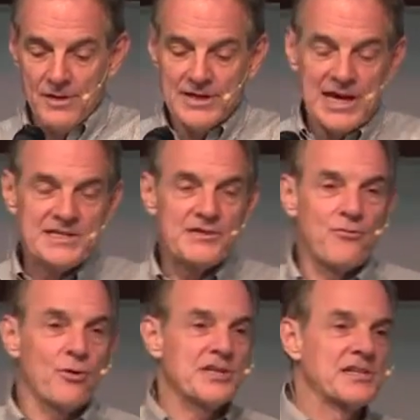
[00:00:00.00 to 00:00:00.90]
In
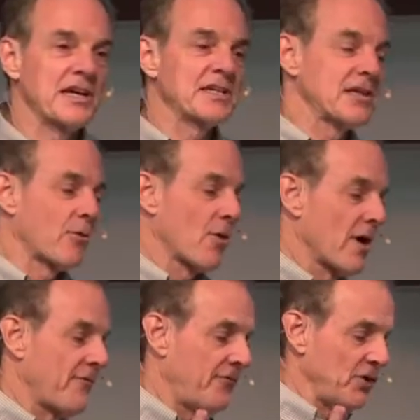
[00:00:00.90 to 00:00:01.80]
1946, there
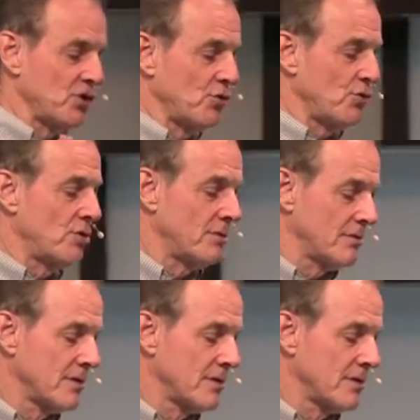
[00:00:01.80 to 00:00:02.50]
were a few